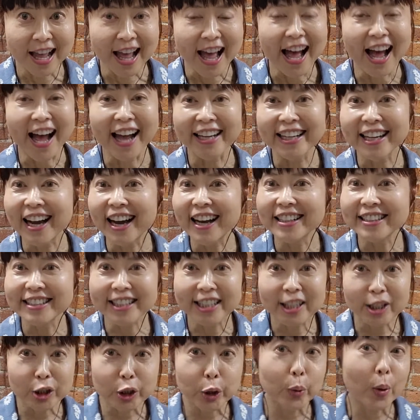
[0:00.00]
I can't
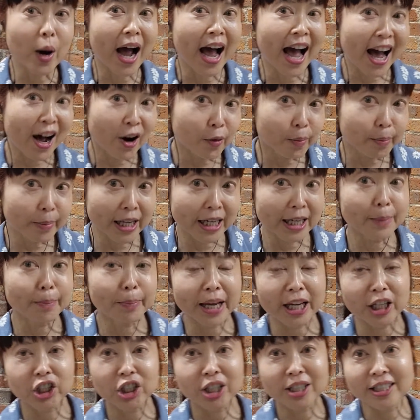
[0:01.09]
tell you how many
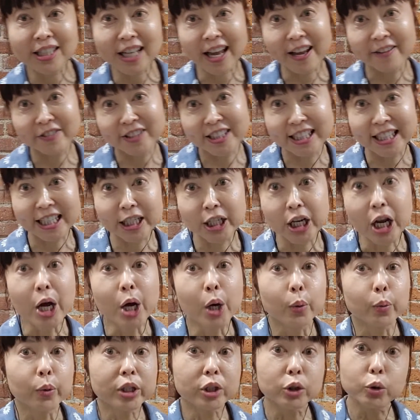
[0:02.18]
patients I've seen
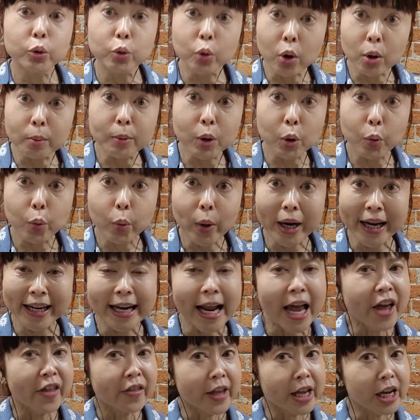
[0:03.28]
with normal weight.
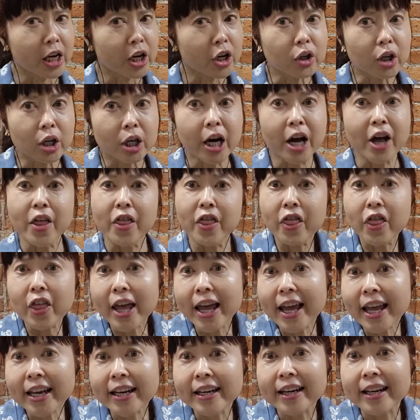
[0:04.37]
They look
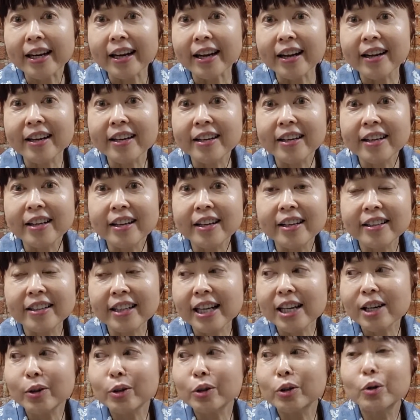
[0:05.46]
thin. They
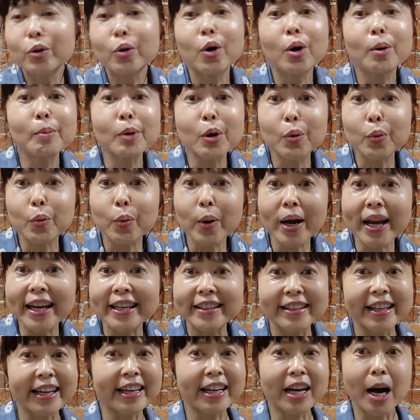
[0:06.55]
look normal weight.
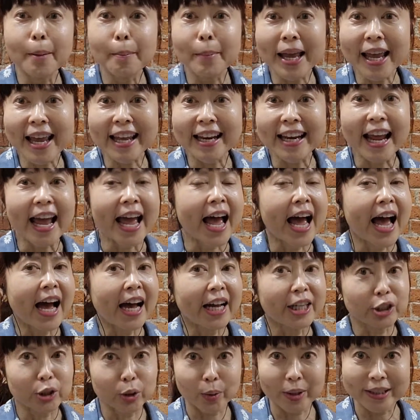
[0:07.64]
They come in
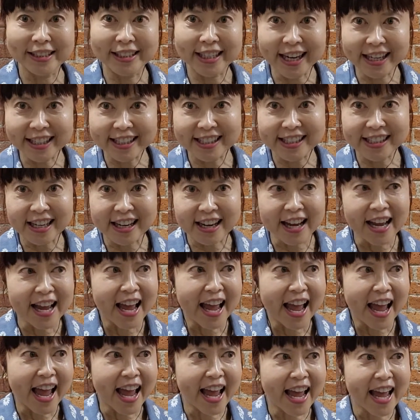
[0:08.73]
I do a DEXA
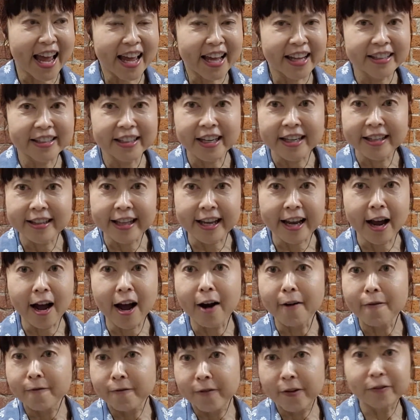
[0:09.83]
and they
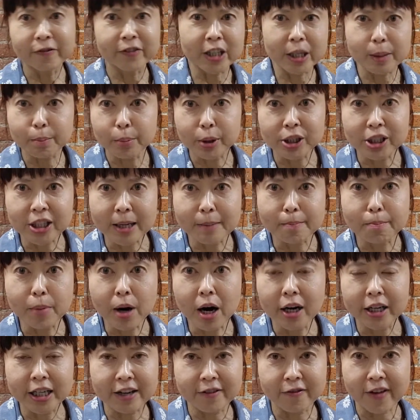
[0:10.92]
are 50%
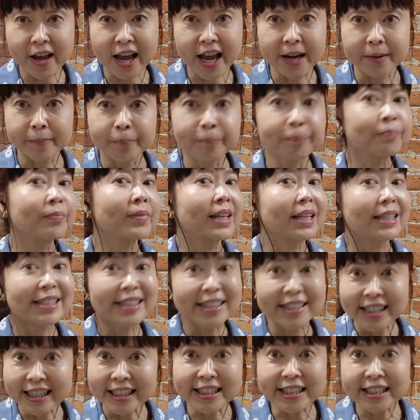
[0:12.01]
body fat,
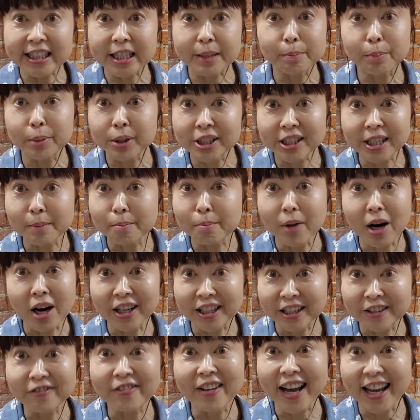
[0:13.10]
60%
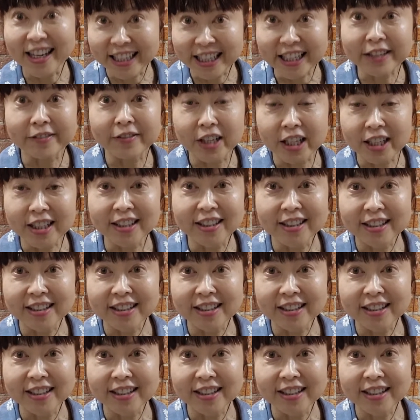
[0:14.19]
body fat even,